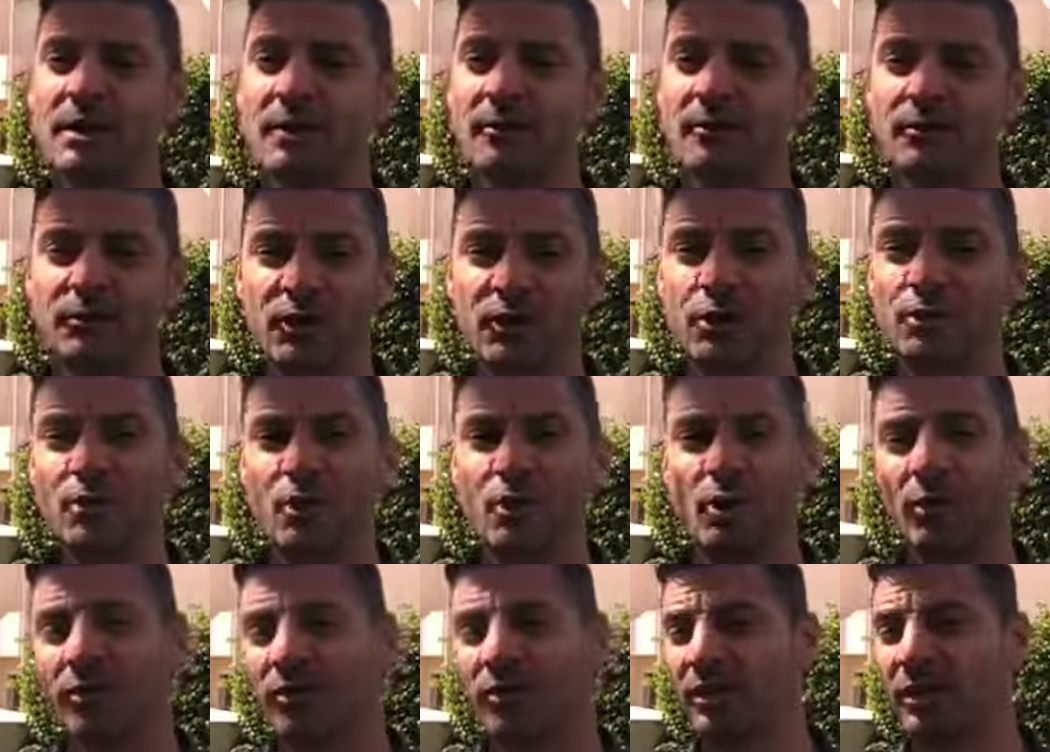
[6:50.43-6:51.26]
Few
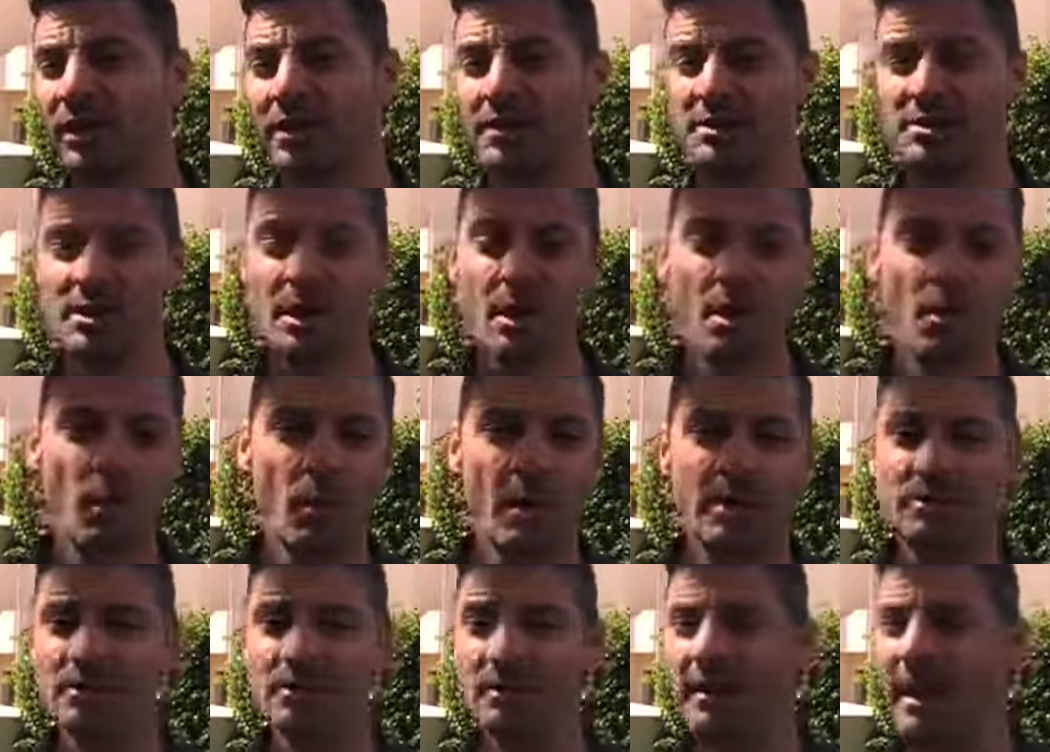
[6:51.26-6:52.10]
core things:
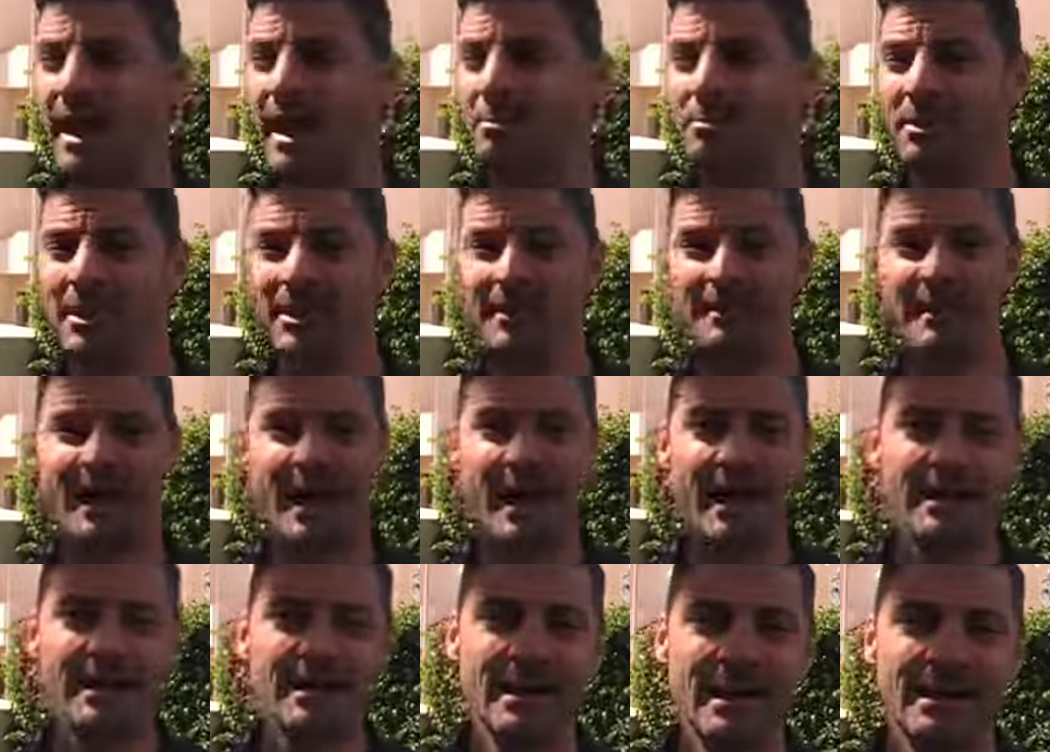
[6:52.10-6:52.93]
when you're there, be
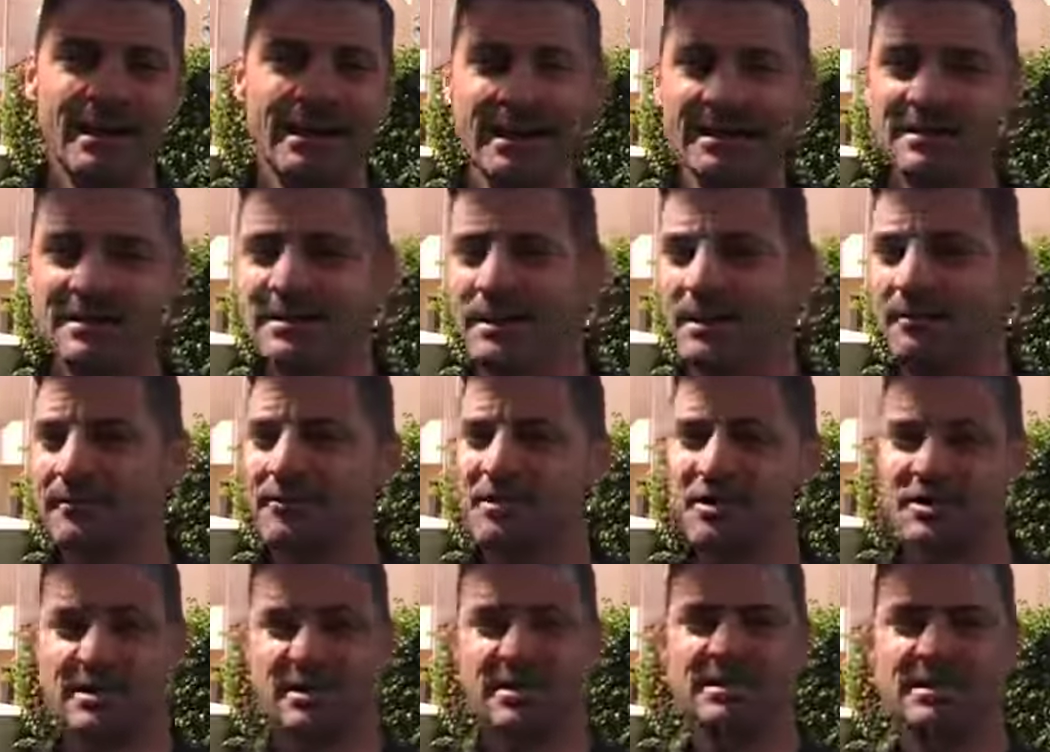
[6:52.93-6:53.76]
there, listening
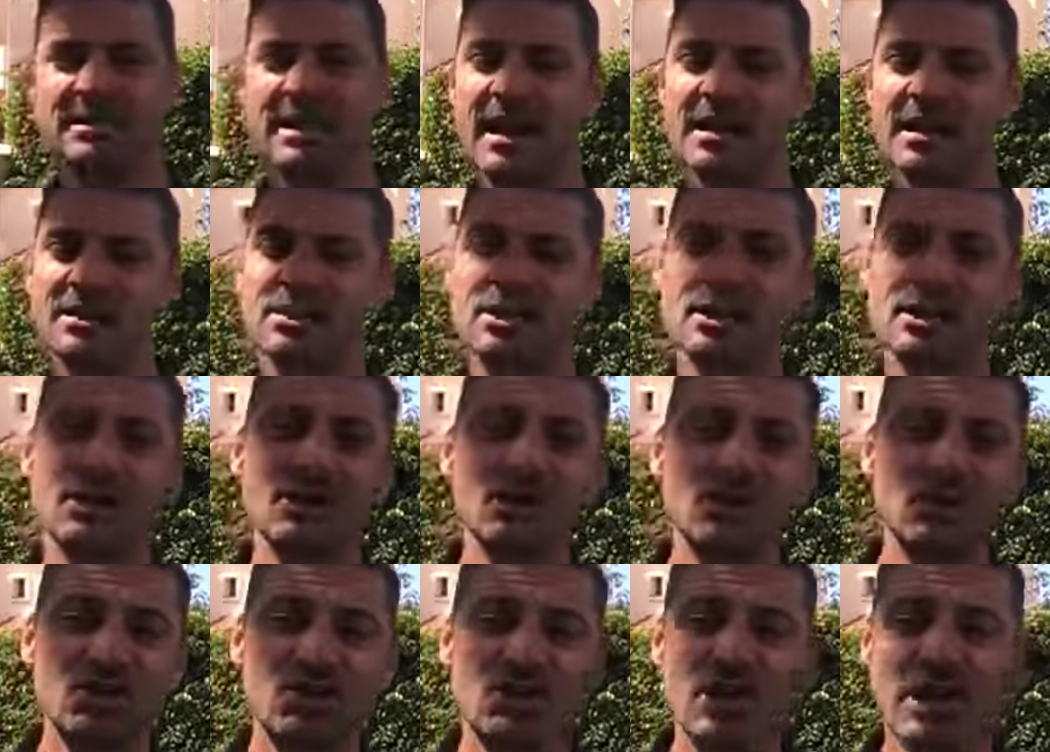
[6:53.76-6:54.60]
for success,
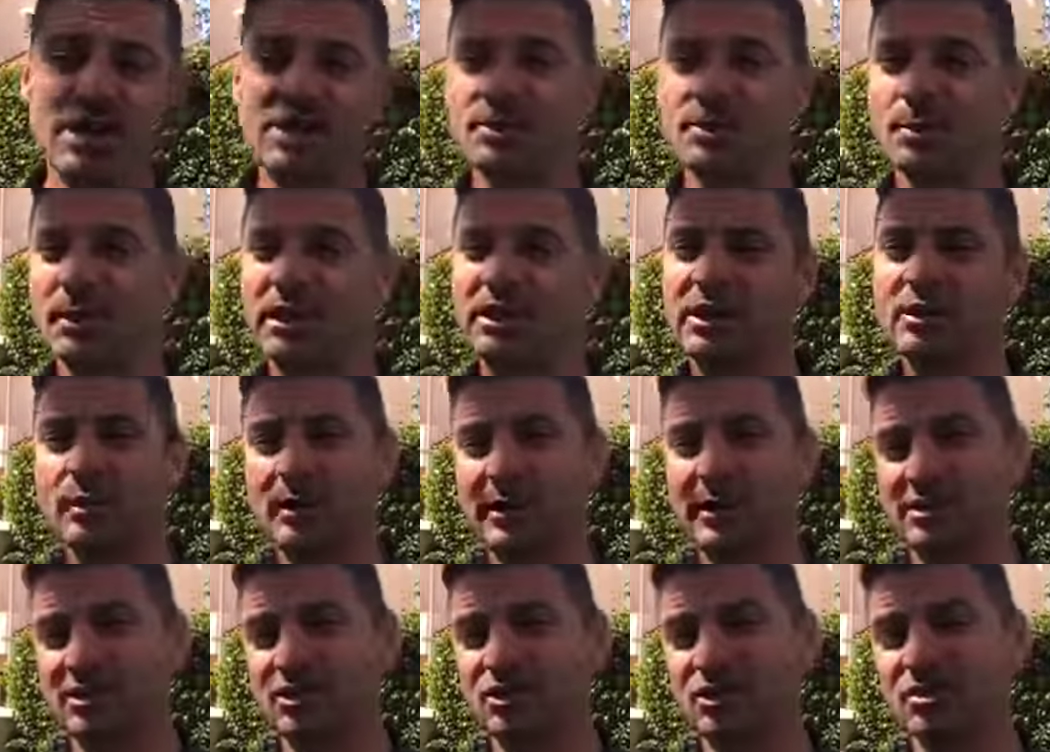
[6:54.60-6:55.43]
genuine
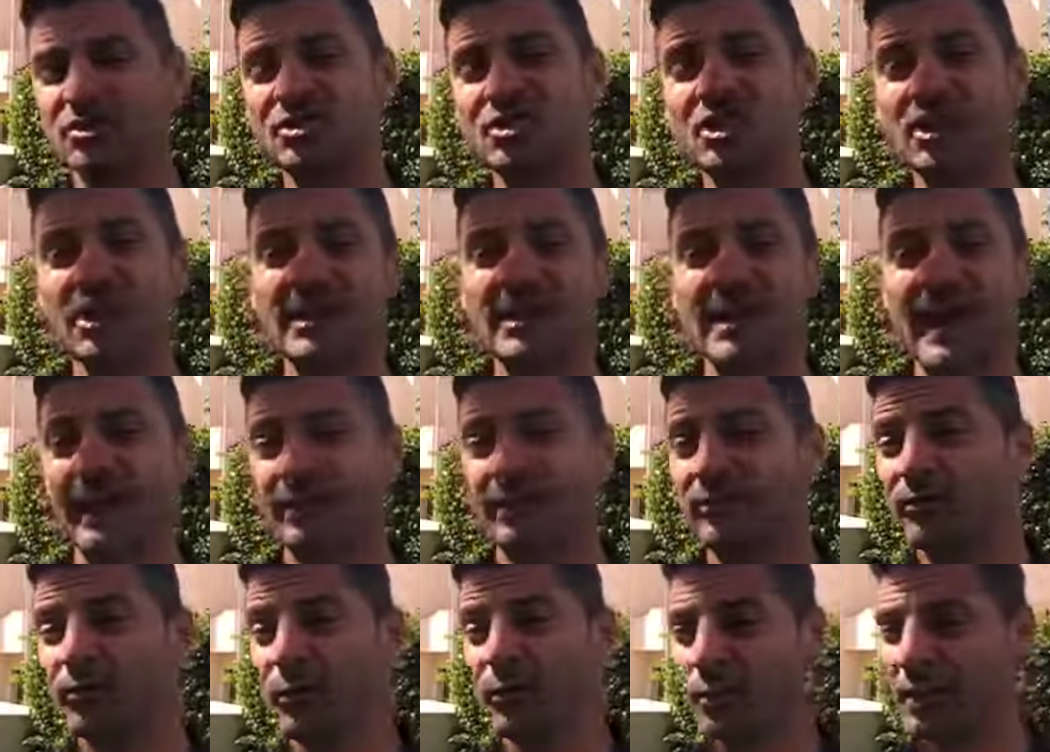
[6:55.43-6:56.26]
questions,
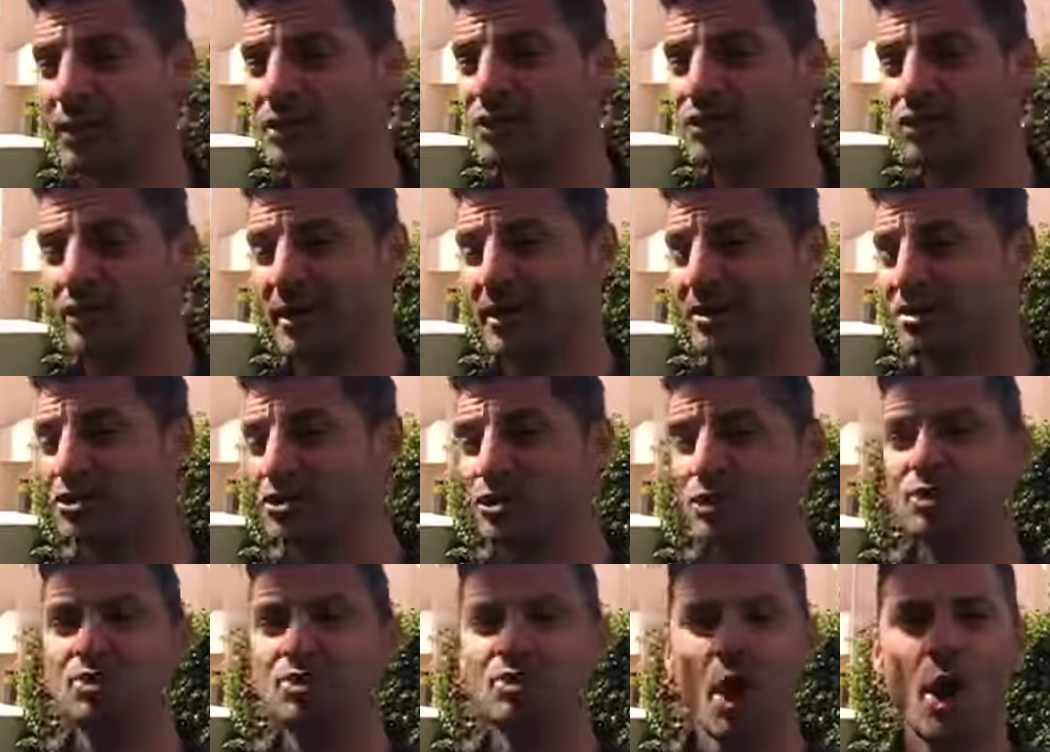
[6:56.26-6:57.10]
connect through interest,
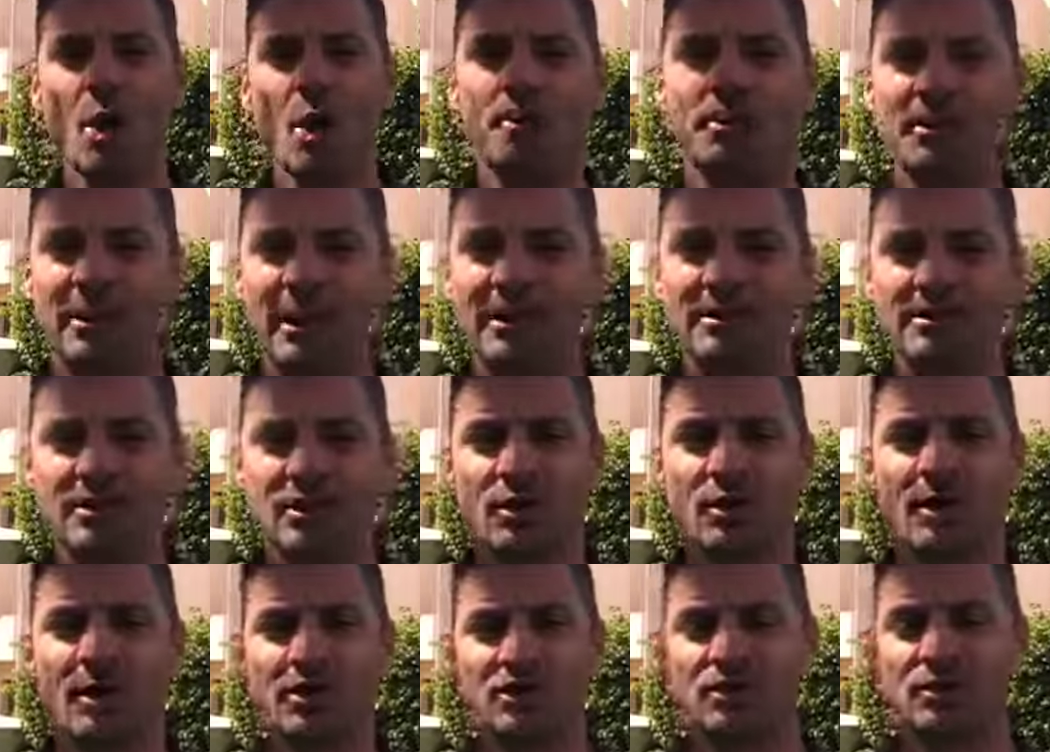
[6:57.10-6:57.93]
use
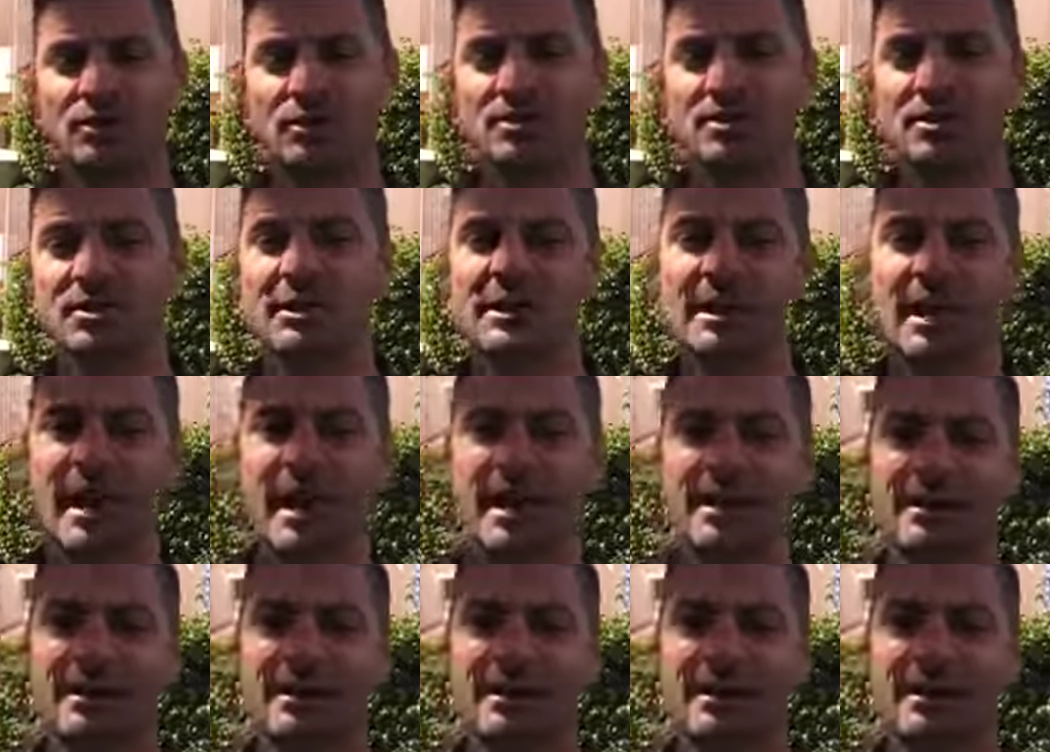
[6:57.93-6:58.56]
open-ended questions.